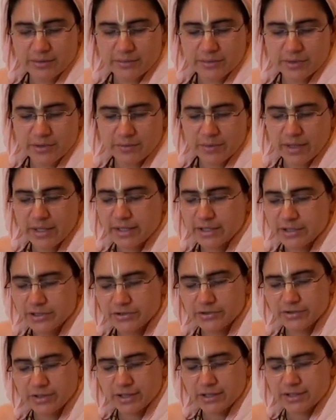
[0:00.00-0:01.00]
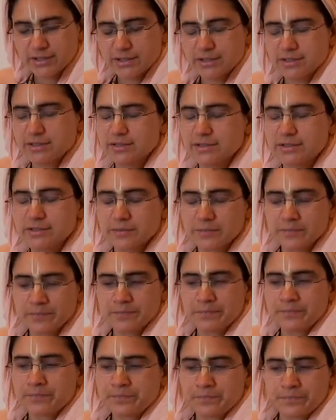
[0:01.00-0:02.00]
But my interest is
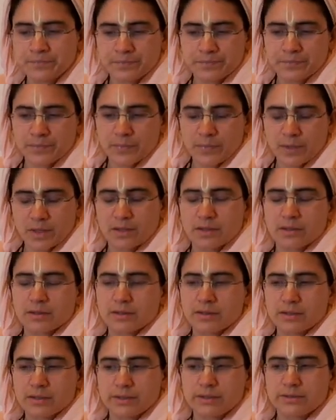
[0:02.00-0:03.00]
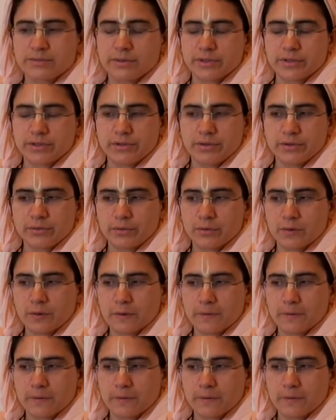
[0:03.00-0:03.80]
with you.